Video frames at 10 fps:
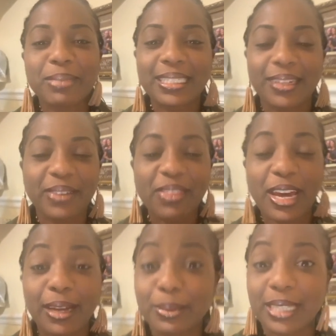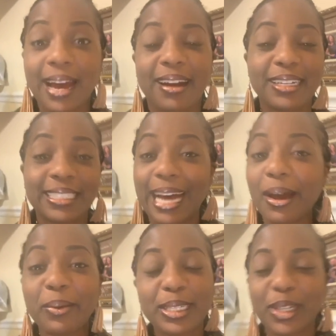Sylvia. I thought that was Kyra because I
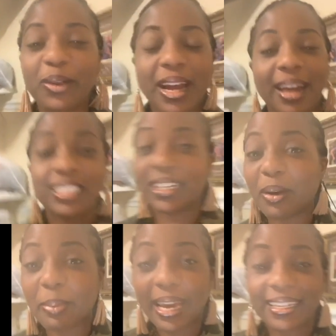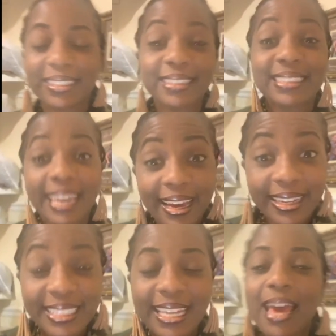already told Kyra she gonna pass this
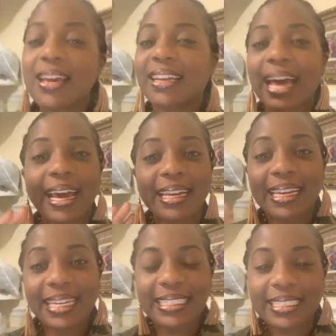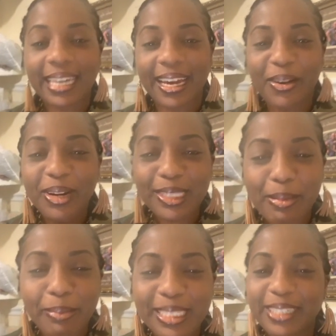test. Like, listen. Oh, that's
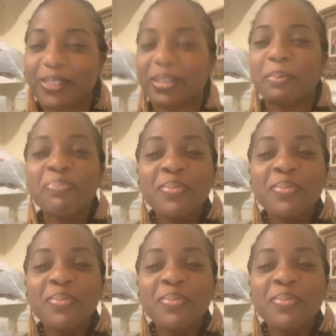Mama Sylvia.